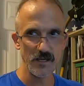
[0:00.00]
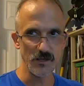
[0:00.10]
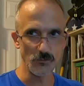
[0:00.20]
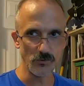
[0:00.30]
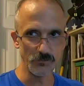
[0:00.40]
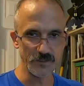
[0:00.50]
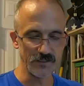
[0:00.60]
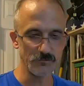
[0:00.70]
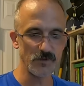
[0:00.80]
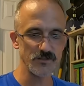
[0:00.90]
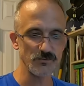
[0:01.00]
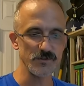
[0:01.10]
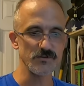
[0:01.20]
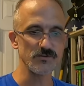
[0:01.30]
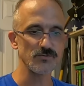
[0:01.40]
It will be in a much
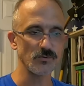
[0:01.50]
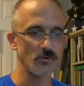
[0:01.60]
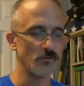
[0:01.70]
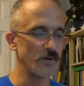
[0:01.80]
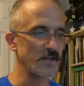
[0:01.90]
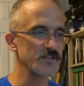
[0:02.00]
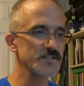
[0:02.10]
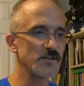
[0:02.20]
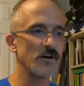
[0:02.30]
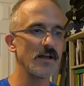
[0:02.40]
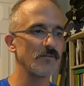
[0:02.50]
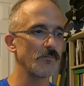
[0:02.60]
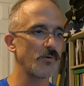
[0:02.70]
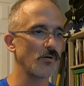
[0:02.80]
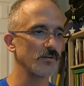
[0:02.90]
reduced role, but I'll still have a
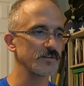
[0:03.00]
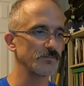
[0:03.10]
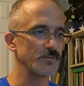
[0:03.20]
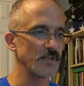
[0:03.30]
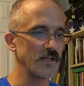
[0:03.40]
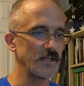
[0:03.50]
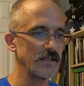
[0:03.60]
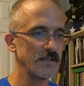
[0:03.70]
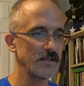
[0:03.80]
part to play,